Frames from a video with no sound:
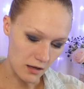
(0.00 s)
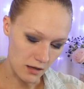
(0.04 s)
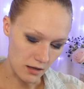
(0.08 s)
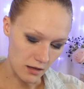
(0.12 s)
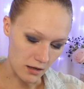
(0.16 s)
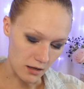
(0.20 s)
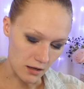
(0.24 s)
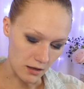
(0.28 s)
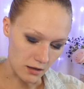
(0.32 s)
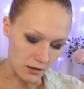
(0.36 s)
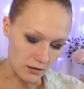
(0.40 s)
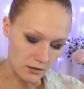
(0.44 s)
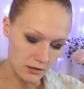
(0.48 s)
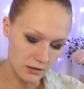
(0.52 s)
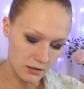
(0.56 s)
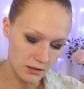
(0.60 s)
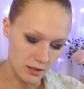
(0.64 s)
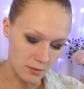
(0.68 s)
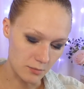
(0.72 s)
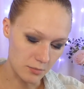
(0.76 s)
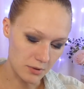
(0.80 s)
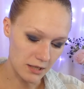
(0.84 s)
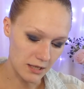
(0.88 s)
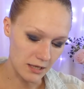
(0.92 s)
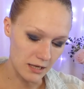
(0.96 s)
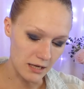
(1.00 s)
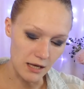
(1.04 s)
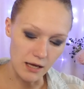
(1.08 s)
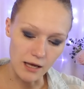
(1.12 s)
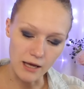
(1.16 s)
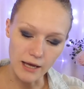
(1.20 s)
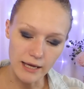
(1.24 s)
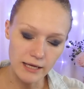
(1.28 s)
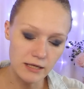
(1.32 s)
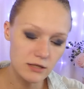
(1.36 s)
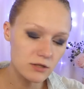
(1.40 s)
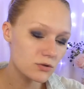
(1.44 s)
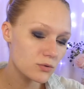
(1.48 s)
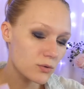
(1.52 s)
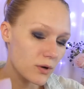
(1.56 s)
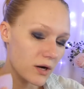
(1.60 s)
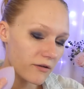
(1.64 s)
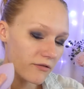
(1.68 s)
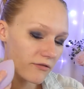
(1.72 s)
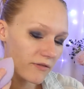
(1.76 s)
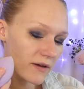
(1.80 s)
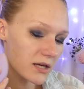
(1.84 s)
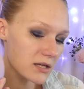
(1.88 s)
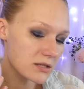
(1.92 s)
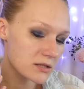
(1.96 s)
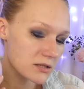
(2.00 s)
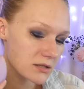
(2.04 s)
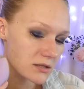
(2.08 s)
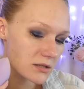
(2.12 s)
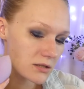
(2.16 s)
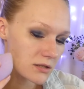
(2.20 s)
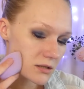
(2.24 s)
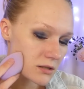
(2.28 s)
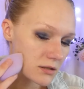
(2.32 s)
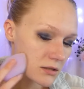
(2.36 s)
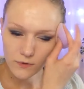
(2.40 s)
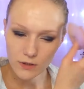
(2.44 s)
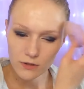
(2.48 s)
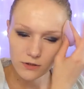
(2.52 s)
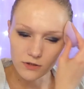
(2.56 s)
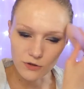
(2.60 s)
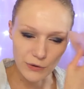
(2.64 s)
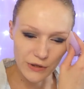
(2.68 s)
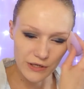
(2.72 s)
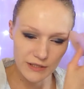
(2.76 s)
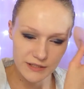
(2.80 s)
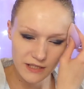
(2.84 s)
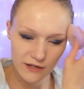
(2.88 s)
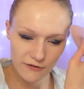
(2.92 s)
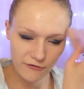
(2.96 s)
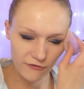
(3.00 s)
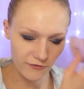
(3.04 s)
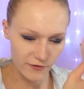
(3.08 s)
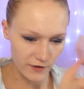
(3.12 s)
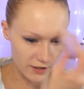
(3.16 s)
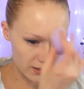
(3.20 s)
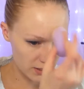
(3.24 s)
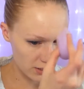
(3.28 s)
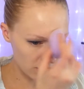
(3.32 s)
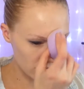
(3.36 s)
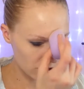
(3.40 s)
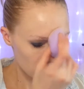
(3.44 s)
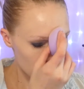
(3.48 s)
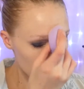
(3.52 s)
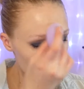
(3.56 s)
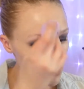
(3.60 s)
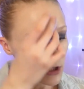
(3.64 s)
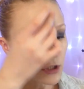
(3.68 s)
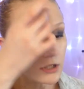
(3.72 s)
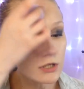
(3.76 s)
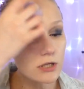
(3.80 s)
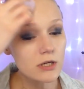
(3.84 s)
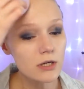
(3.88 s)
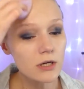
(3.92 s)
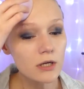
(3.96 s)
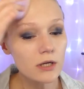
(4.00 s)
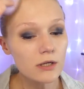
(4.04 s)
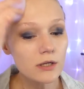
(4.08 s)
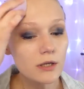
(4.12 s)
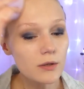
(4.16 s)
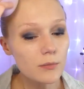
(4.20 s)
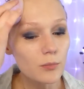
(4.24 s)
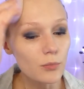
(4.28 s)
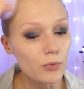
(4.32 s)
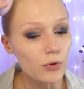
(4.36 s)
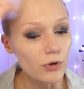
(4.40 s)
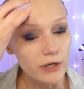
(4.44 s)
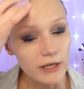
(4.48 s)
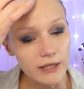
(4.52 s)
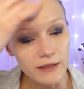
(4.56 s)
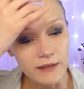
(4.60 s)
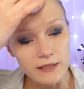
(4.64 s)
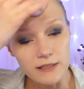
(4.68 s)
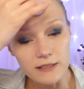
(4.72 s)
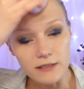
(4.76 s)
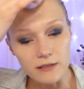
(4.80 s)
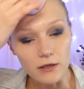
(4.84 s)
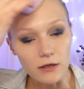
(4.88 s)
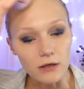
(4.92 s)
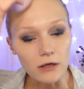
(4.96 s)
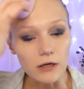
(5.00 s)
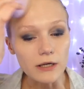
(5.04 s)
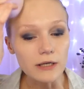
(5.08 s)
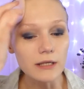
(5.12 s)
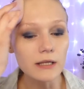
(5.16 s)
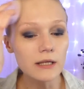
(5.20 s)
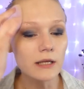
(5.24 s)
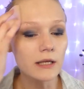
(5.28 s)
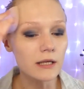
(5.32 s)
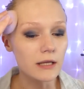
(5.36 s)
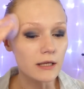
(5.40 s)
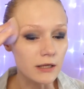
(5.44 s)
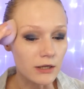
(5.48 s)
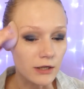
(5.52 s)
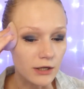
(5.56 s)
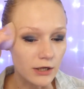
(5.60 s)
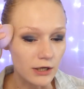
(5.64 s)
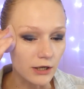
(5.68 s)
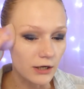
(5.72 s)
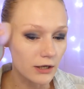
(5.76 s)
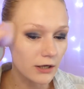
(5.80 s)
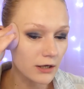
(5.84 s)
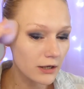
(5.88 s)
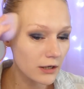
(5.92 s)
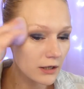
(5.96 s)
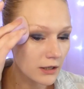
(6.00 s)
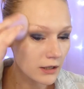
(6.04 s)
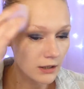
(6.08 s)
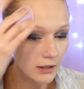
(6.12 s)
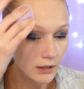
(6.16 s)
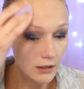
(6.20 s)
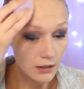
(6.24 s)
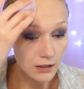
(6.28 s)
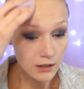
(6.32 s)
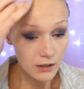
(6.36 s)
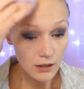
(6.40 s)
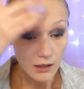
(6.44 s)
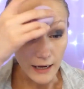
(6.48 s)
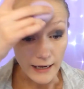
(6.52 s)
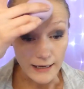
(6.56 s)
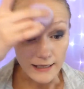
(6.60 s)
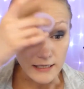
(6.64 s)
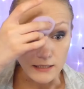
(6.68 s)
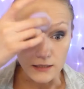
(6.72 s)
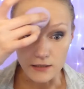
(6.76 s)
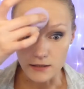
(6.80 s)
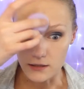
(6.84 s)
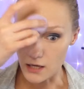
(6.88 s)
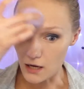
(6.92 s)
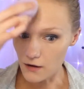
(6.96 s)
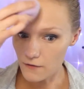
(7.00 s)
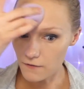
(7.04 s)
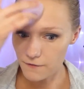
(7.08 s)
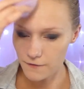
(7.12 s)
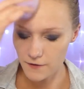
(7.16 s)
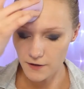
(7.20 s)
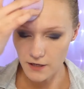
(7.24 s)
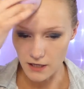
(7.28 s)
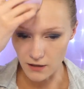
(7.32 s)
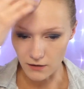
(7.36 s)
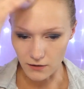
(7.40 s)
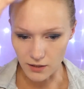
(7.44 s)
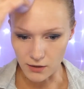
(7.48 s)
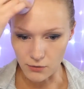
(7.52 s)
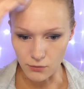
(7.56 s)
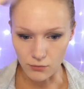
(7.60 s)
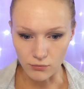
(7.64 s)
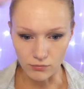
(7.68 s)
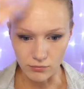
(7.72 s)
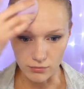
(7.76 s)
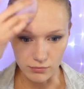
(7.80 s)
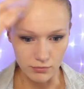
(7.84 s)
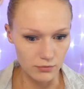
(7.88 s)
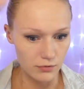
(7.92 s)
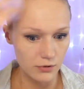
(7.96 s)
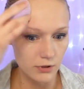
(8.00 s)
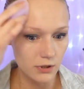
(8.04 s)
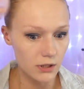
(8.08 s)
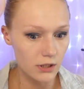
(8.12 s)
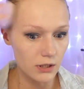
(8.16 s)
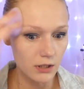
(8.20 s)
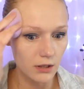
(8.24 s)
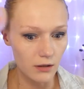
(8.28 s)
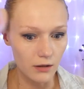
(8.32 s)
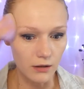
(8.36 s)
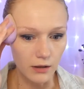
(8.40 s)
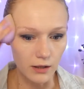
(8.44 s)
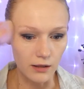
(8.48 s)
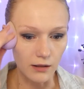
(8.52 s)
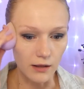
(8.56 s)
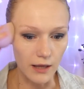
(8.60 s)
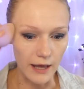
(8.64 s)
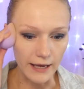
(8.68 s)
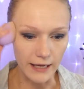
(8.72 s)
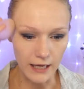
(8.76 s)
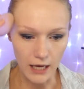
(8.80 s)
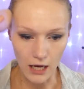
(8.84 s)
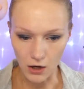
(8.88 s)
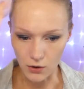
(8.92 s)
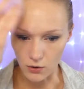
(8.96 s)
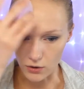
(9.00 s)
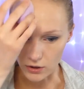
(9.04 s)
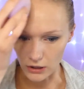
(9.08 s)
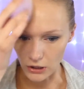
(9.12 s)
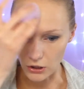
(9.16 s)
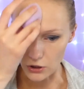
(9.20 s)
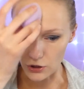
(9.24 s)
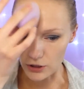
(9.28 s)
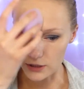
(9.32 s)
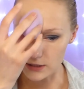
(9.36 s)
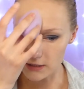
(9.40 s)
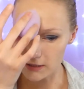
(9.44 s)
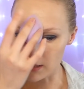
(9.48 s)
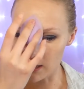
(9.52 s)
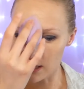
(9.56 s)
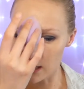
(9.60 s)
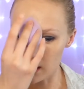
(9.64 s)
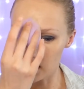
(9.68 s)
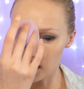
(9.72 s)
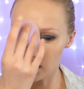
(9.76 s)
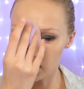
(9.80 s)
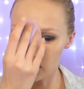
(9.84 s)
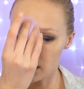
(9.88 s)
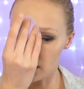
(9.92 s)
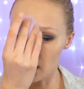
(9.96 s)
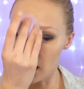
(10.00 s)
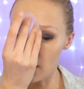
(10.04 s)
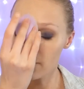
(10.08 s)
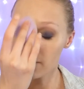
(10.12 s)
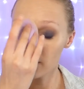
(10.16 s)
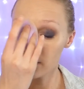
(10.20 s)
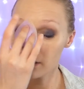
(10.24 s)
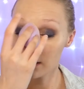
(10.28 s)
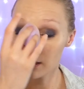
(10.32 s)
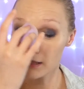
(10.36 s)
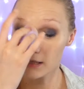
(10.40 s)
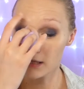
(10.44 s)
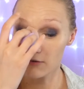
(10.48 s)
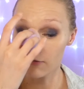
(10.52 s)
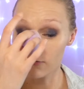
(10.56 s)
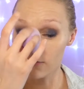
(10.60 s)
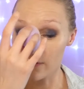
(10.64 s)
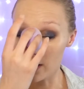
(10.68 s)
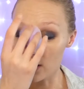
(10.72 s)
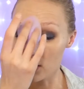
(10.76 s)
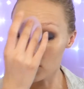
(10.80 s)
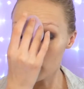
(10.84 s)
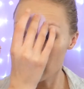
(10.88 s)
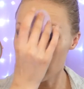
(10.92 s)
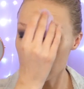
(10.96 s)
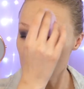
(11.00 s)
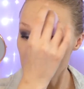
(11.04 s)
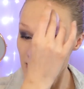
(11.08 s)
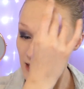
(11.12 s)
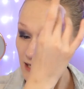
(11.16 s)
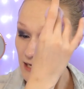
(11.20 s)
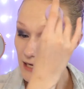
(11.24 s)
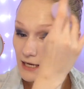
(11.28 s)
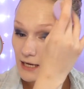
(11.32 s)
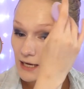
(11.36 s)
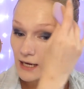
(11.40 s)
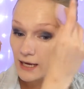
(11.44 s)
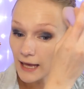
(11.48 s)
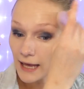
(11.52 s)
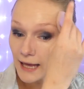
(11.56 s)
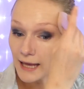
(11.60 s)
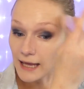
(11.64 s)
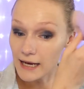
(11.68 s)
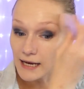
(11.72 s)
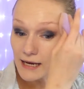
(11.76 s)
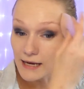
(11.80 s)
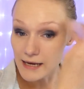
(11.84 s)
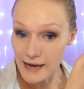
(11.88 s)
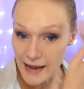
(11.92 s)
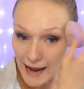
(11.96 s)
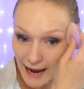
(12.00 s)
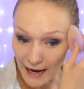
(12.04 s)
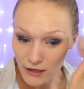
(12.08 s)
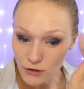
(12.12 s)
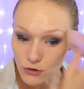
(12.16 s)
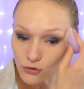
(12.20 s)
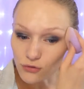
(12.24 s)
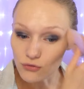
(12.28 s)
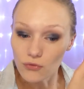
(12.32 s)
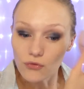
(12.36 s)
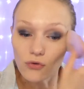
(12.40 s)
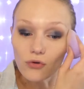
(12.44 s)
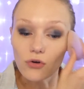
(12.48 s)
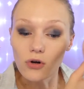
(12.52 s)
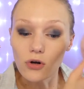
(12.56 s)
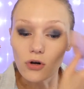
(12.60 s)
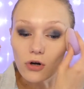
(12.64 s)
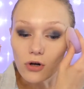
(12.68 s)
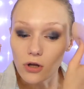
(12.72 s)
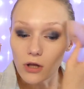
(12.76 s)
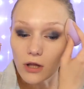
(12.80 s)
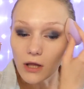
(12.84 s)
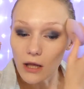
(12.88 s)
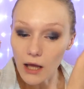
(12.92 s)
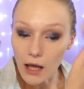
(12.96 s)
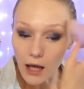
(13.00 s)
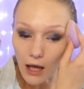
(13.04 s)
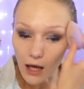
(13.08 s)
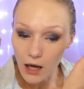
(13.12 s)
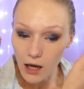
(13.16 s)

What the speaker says: and apply to our face. So as I finish putting this on here, I definitely really like how it looks. It is definitely a very natural